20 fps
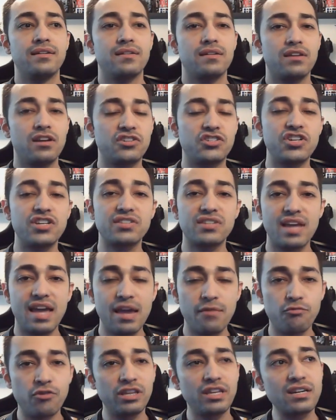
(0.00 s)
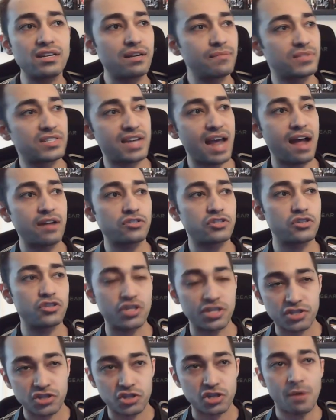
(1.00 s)
It's just, it really comes down to
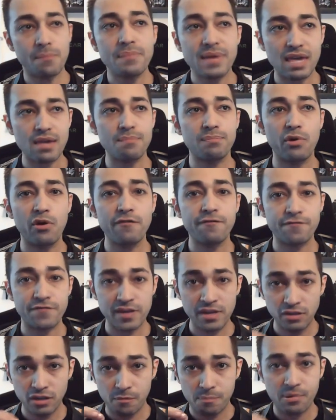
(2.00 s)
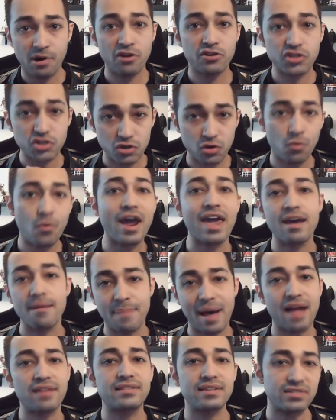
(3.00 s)
just some people feel a personal way
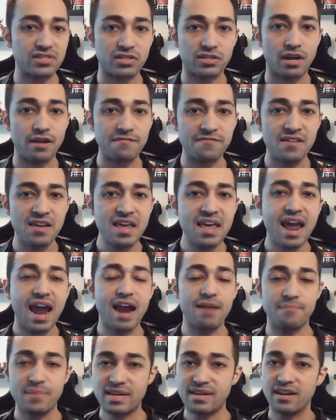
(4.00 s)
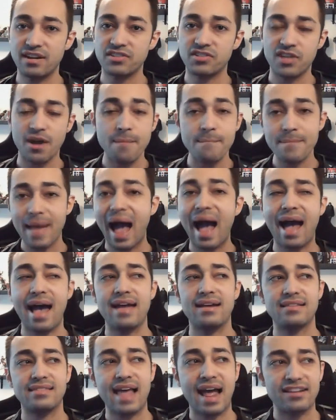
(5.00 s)
about this stuff. And because they're
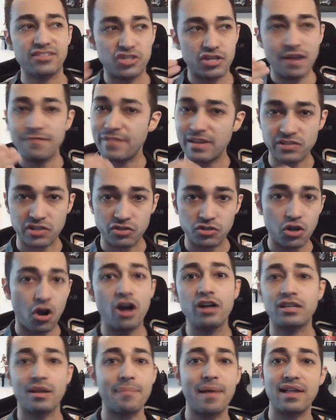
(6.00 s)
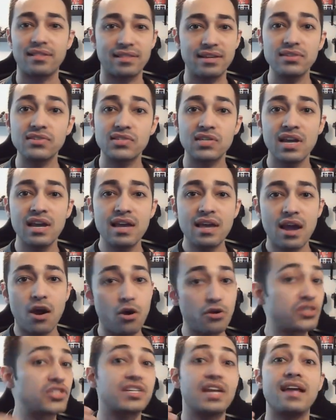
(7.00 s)
mad that Geoff hasn't talked about this,
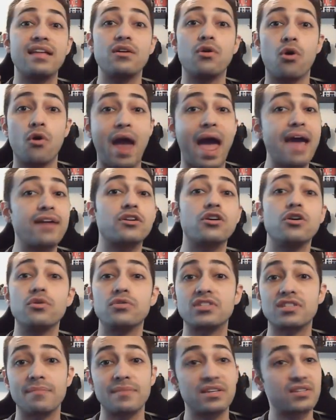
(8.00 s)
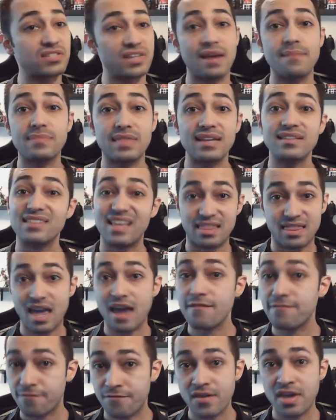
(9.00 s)
or said or echoed some of the same things that they
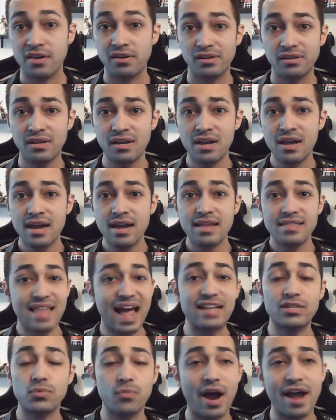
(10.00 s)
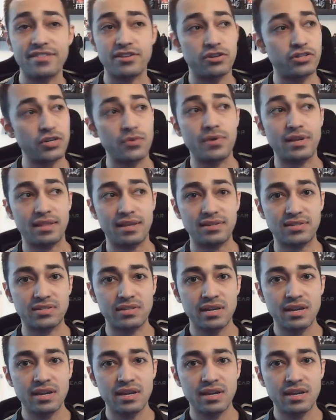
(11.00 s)
feel, that's why they're doing this.